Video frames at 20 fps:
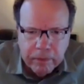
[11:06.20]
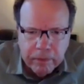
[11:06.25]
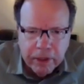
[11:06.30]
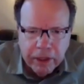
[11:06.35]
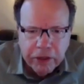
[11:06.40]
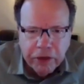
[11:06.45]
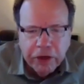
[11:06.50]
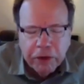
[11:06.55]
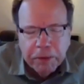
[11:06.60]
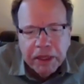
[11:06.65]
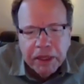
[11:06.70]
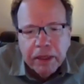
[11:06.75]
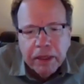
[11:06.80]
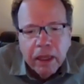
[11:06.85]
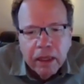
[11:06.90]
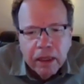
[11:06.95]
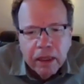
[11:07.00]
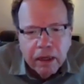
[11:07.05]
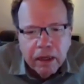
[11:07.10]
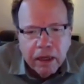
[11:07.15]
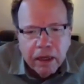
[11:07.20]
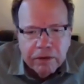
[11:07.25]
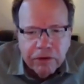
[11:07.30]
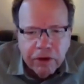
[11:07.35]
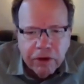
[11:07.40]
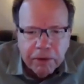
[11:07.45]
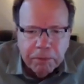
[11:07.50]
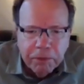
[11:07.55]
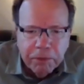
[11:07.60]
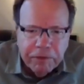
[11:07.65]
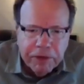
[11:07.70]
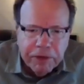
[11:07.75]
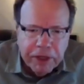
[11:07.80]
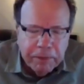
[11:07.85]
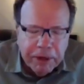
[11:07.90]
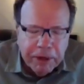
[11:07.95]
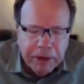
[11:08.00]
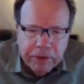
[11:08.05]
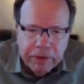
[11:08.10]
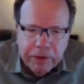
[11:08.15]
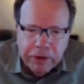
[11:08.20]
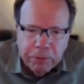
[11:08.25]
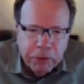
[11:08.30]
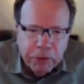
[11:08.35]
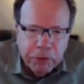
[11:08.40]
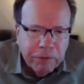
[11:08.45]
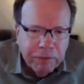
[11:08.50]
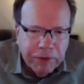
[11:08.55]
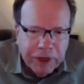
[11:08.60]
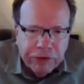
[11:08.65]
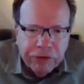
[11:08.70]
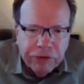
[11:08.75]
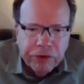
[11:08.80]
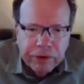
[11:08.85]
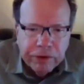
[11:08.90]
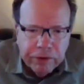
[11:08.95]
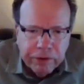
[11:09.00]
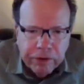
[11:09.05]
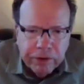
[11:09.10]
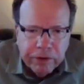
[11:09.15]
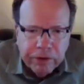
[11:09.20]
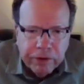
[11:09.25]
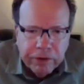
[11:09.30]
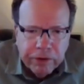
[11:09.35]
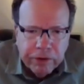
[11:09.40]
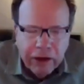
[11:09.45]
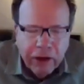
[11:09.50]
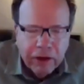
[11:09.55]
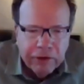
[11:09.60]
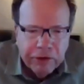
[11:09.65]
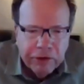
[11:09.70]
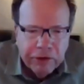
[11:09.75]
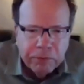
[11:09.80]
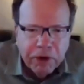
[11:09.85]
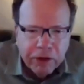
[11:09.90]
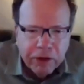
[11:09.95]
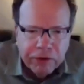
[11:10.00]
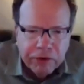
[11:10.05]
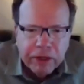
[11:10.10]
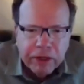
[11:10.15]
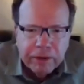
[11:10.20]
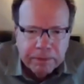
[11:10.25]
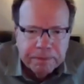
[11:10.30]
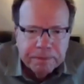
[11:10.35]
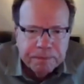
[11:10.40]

Can you hear me? Talk briefly about your motivation to take on this project.